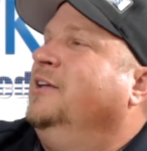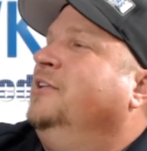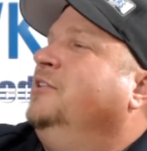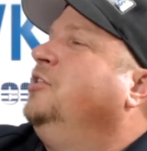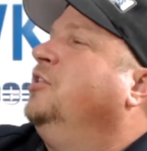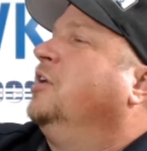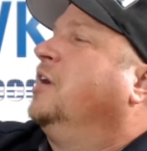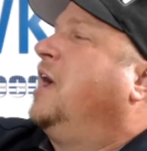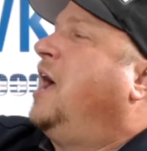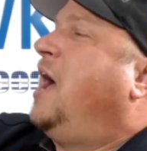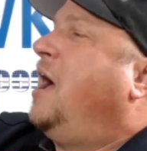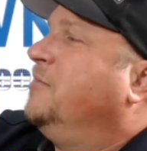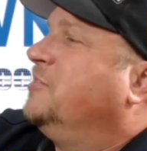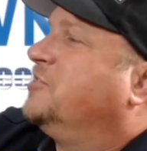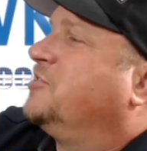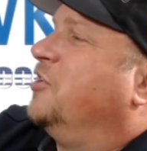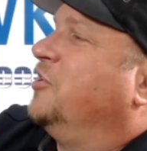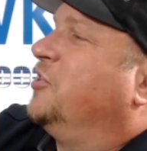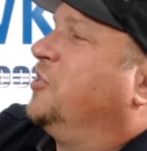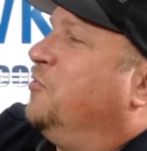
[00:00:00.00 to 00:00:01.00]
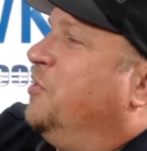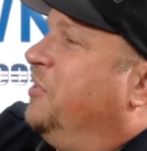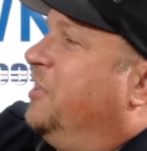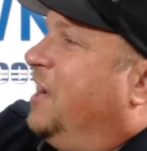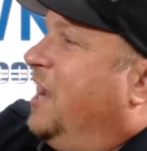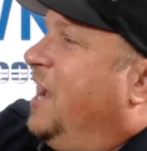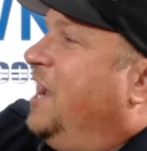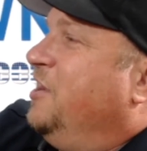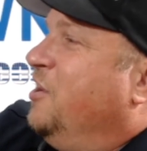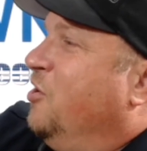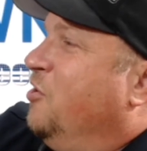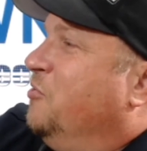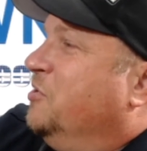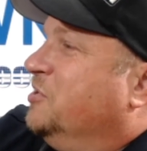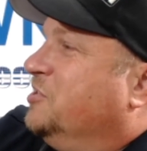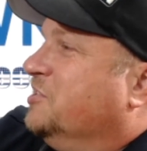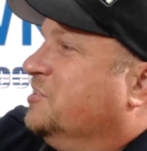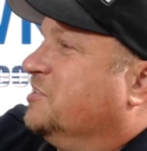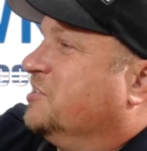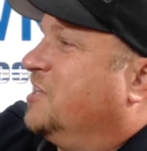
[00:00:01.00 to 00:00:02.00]
Look, I'm going to start the one that I know,
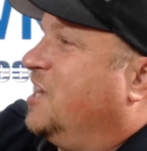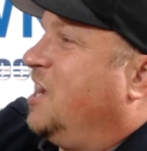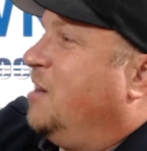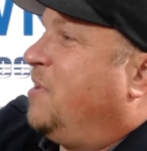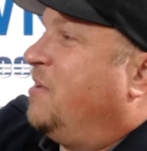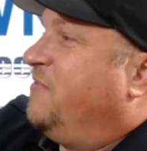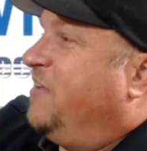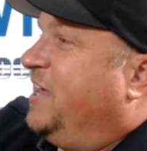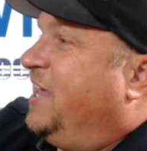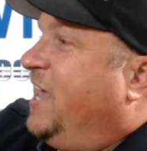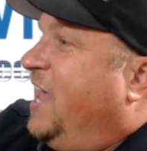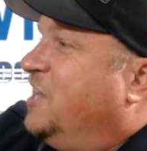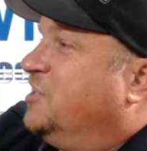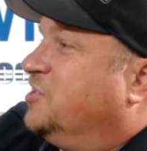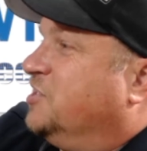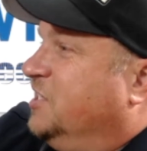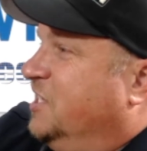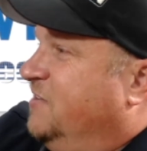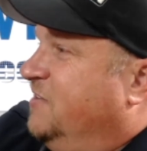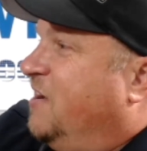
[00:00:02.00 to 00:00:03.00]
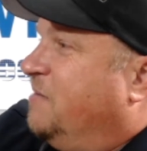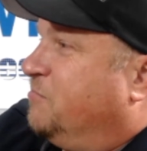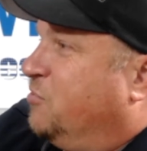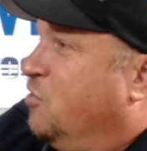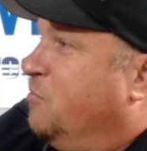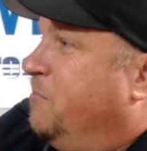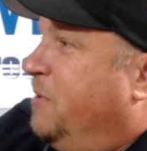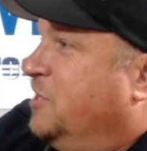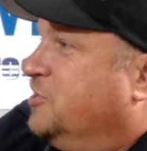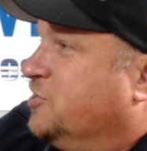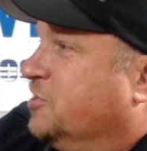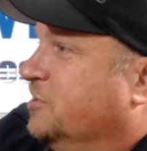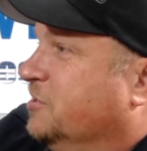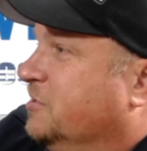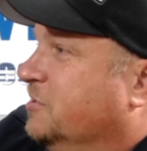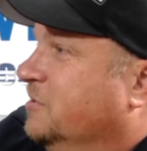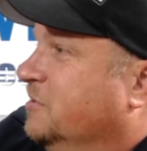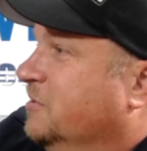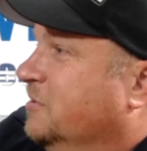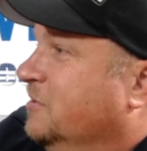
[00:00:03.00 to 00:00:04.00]
which is come on vacation, leave on probation.
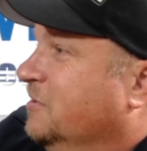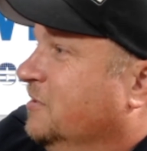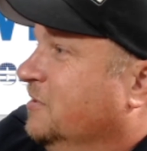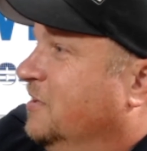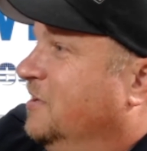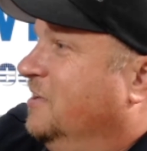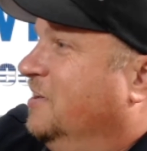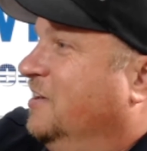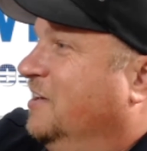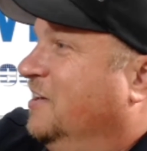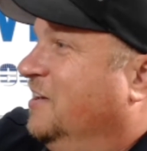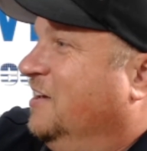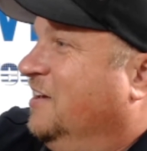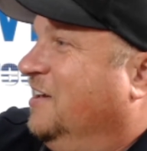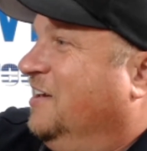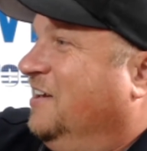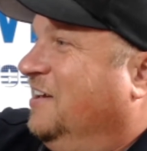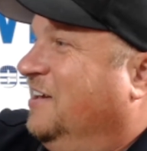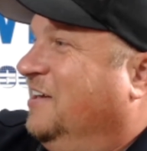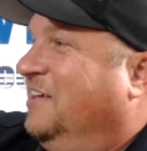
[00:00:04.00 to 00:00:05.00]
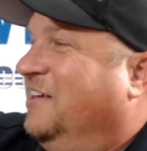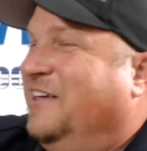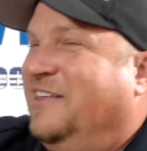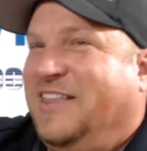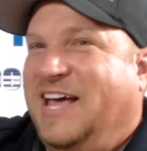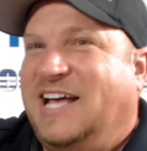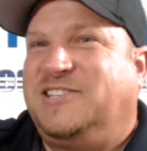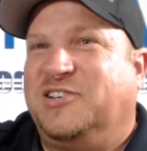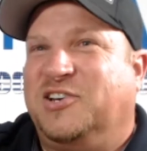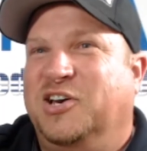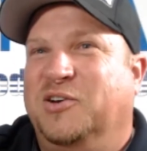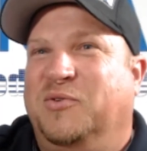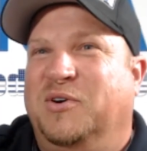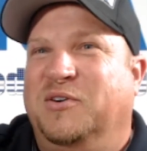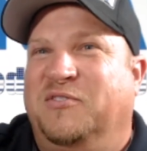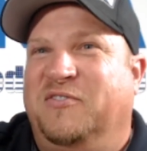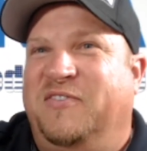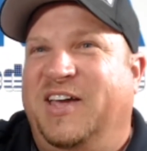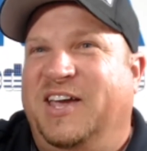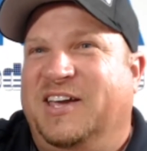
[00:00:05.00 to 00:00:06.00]
That's a good
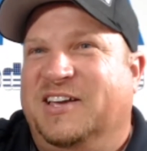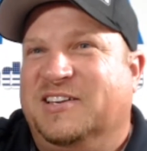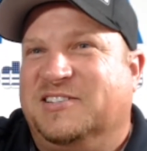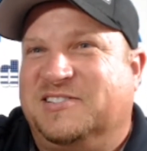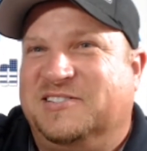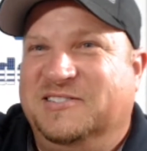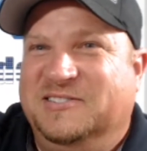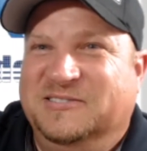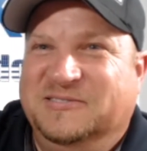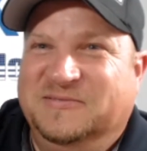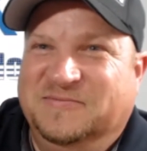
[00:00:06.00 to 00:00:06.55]
one for Vegas.